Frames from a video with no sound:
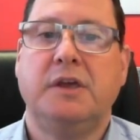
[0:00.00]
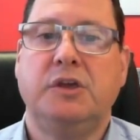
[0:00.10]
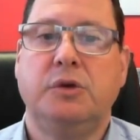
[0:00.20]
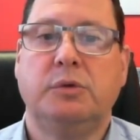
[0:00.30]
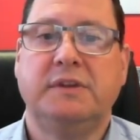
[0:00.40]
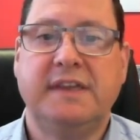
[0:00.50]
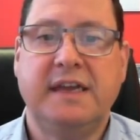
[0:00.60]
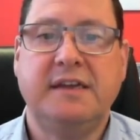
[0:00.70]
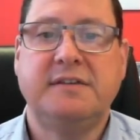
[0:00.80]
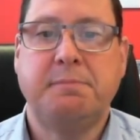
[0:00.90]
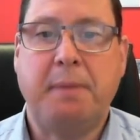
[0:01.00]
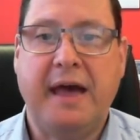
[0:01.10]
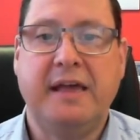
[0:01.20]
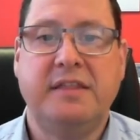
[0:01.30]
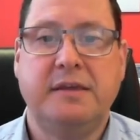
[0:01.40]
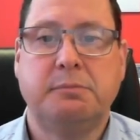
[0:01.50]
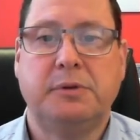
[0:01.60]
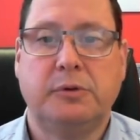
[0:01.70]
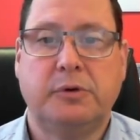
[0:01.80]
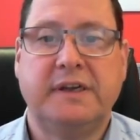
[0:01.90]
You will need to pay the
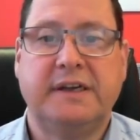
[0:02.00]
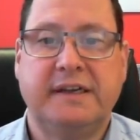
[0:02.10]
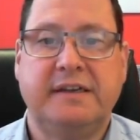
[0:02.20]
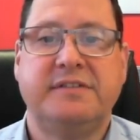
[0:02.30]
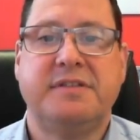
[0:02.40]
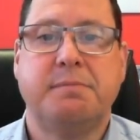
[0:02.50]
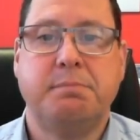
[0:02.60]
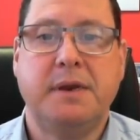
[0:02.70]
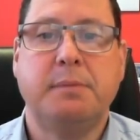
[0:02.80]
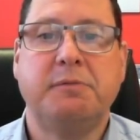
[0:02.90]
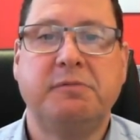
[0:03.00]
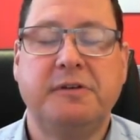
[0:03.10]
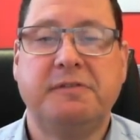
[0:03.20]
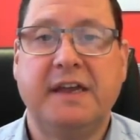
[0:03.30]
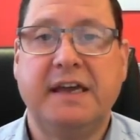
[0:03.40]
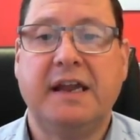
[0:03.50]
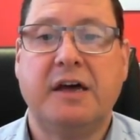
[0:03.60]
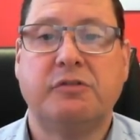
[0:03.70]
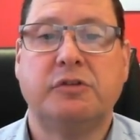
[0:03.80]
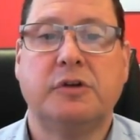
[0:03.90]
employees the minimum
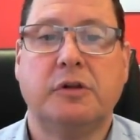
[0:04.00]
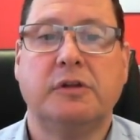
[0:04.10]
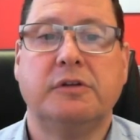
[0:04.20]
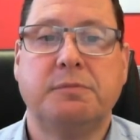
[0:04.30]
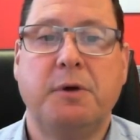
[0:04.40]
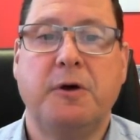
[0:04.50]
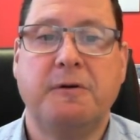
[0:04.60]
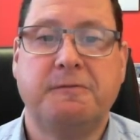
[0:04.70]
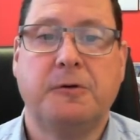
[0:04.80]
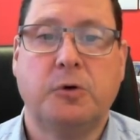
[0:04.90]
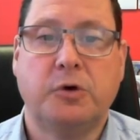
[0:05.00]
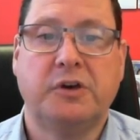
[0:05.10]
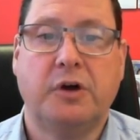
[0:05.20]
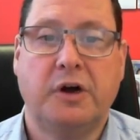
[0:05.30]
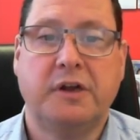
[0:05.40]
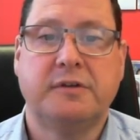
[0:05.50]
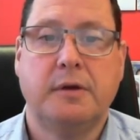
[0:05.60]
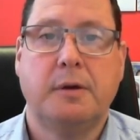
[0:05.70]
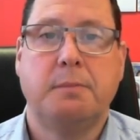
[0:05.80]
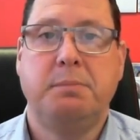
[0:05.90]
$1,500 per fortnight
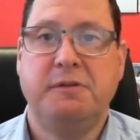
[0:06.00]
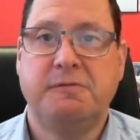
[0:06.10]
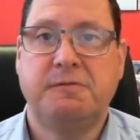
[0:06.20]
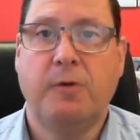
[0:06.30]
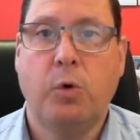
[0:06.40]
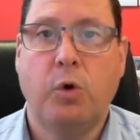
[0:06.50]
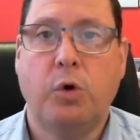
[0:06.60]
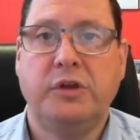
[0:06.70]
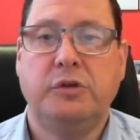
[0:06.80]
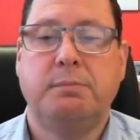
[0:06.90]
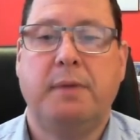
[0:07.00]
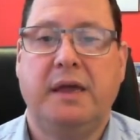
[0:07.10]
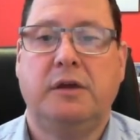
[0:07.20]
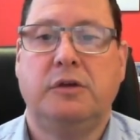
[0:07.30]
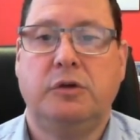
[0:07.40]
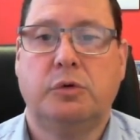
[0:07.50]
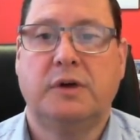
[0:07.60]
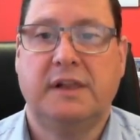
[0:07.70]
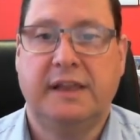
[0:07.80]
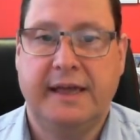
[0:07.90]
before you make your
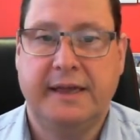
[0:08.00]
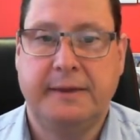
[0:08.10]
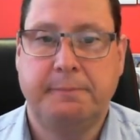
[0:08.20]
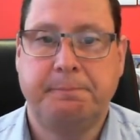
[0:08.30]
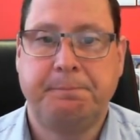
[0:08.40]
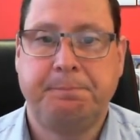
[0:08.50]
claim.